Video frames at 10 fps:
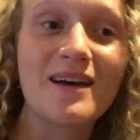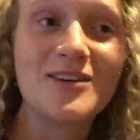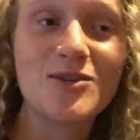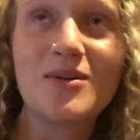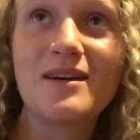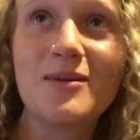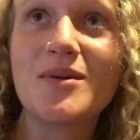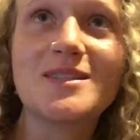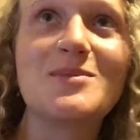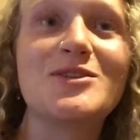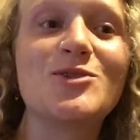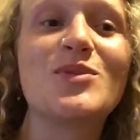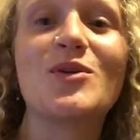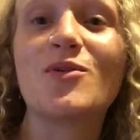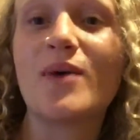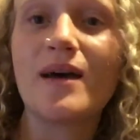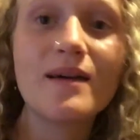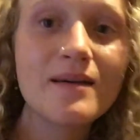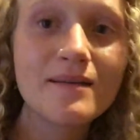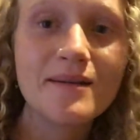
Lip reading: I don't want anyone to be too blown away.